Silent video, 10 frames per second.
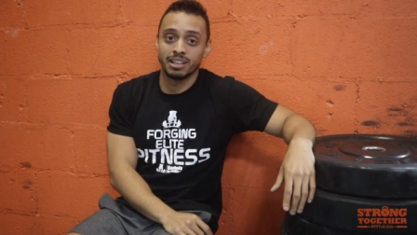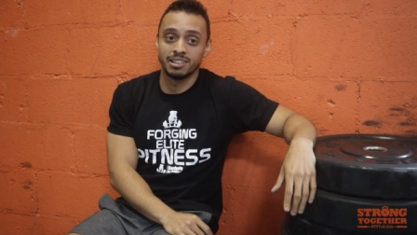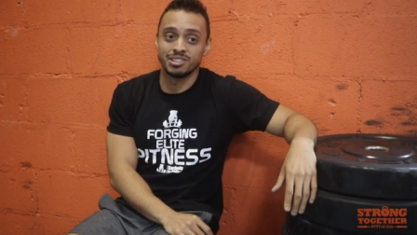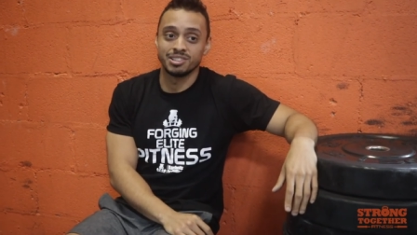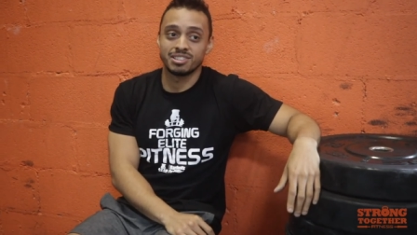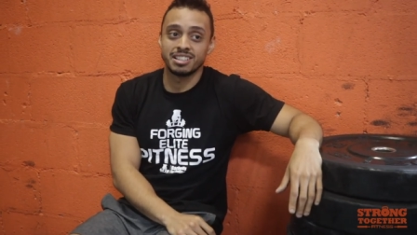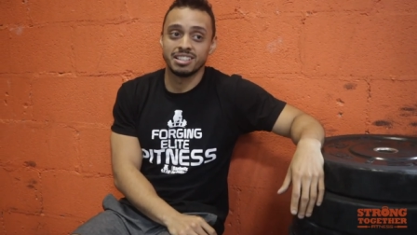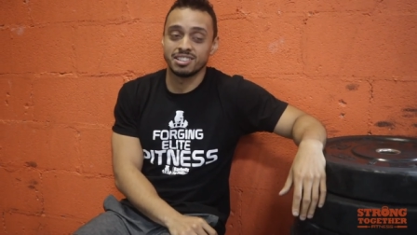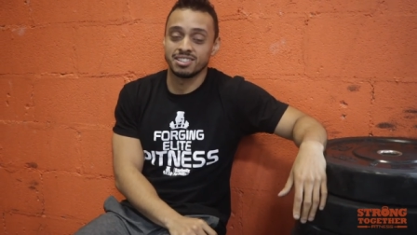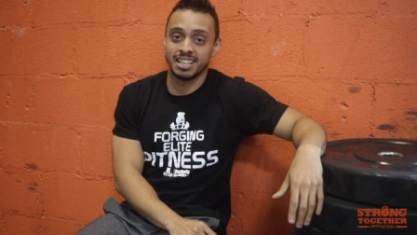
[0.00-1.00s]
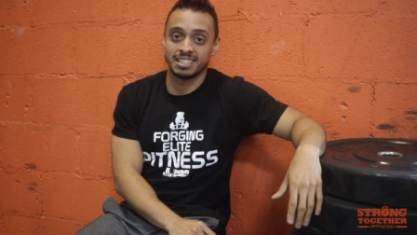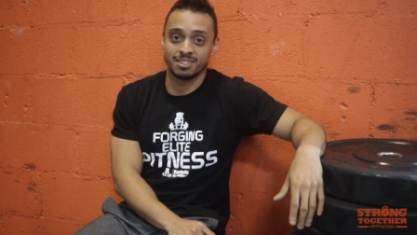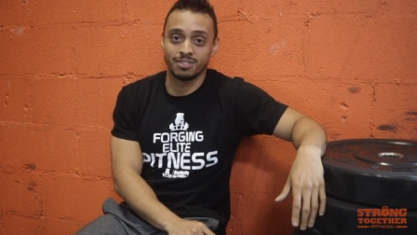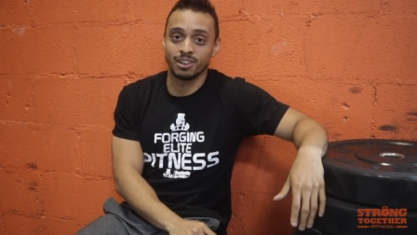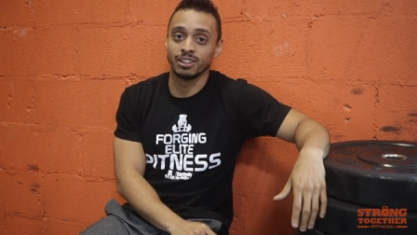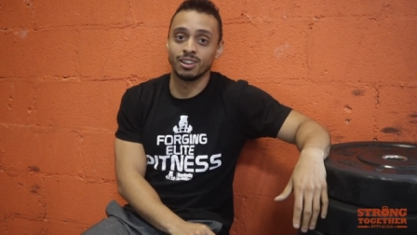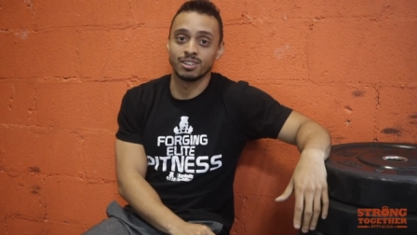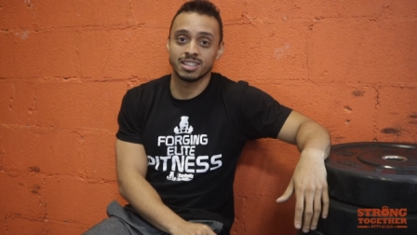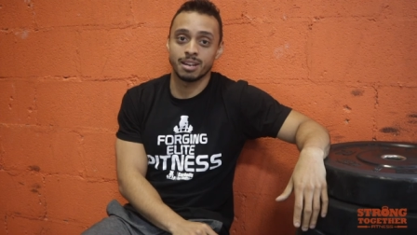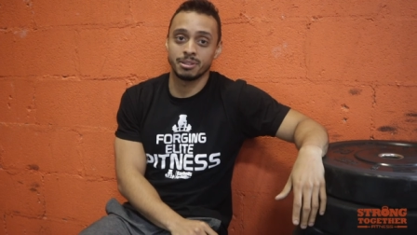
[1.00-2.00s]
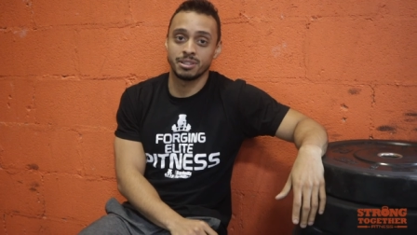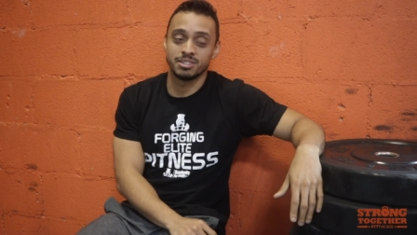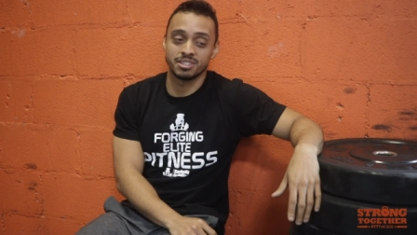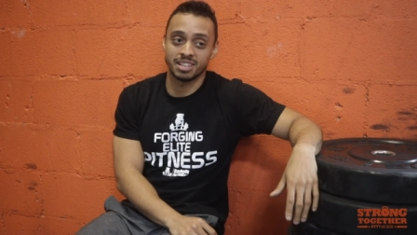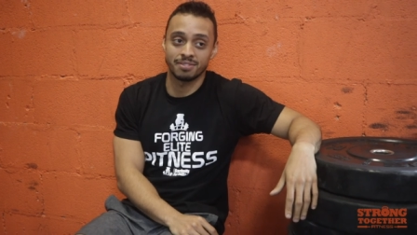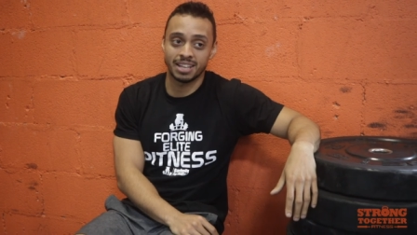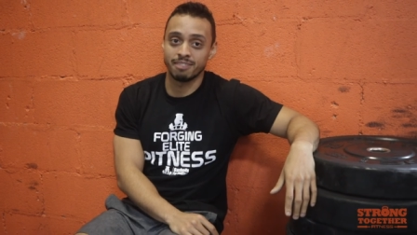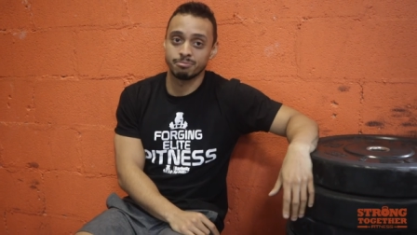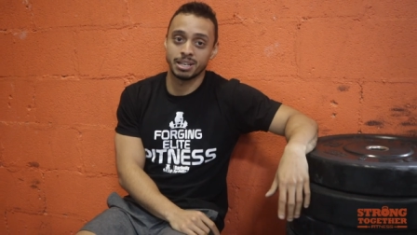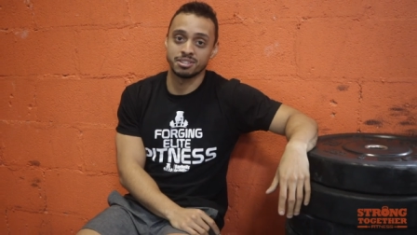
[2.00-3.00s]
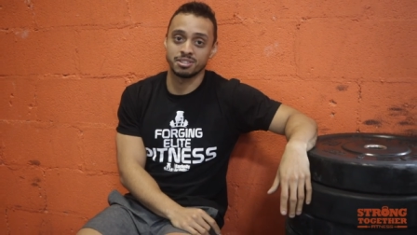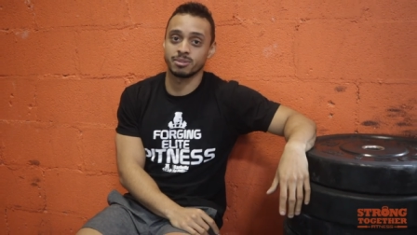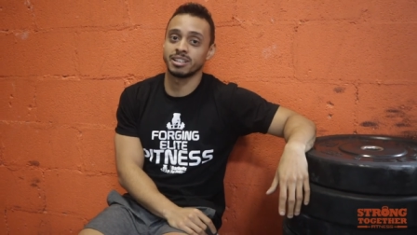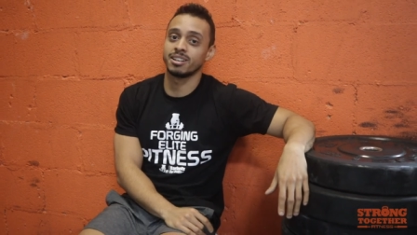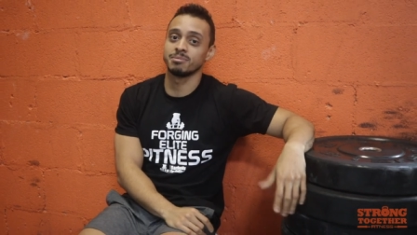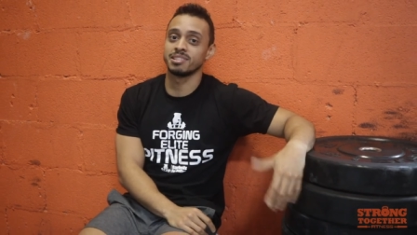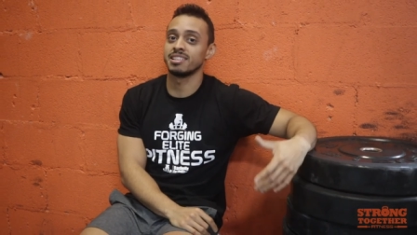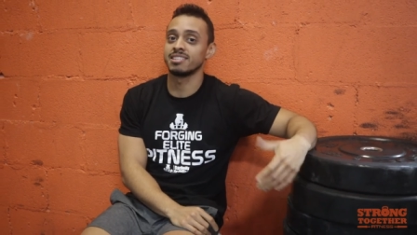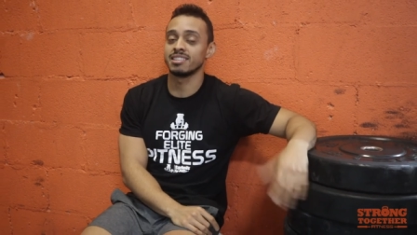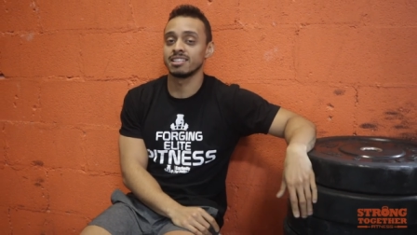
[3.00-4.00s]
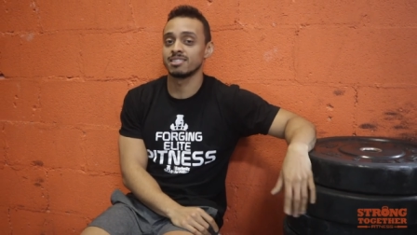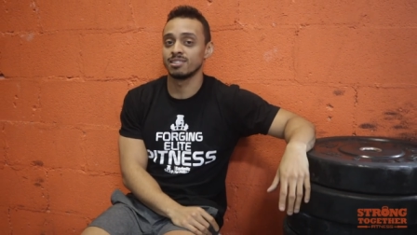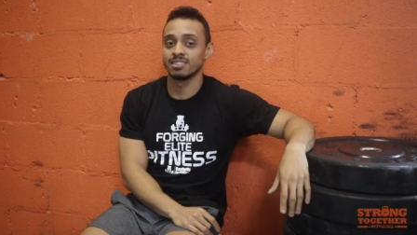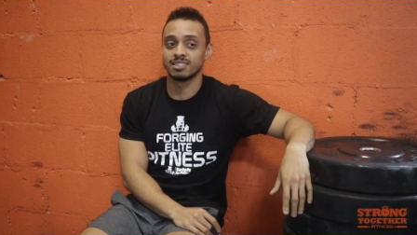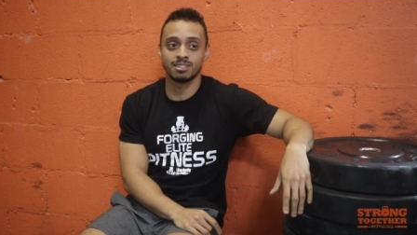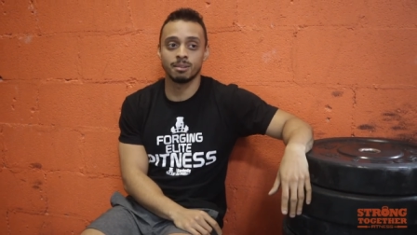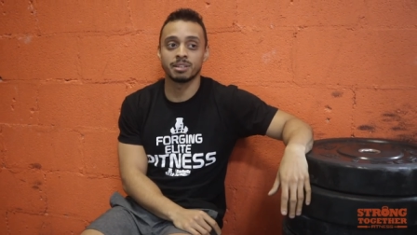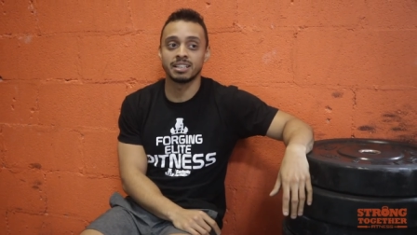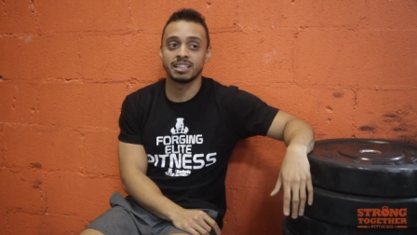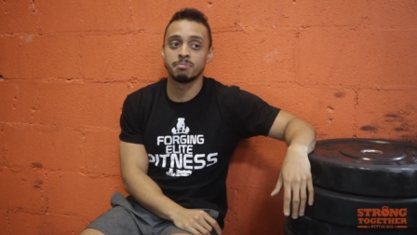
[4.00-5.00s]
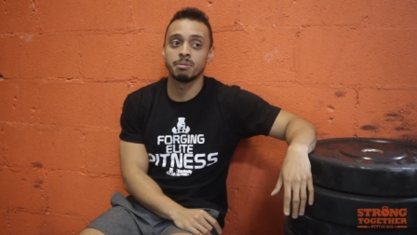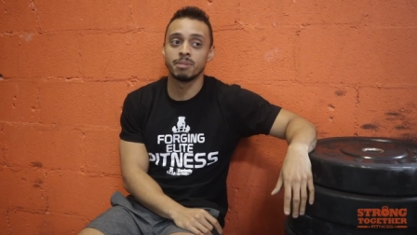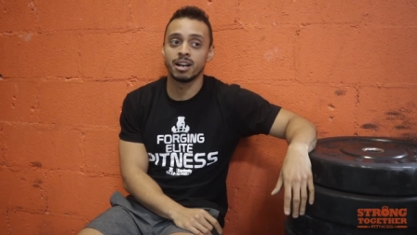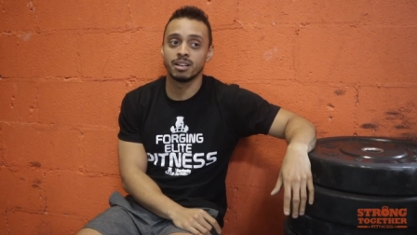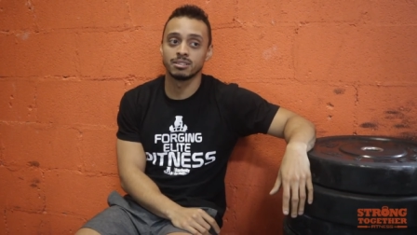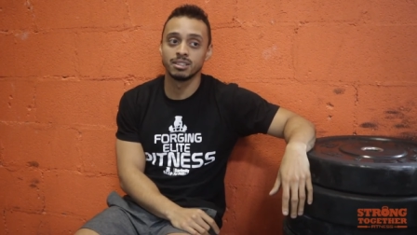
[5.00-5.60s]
And it just it just takes a very long time and you just have to have patience when it comes to these things. So it's something to keep in mind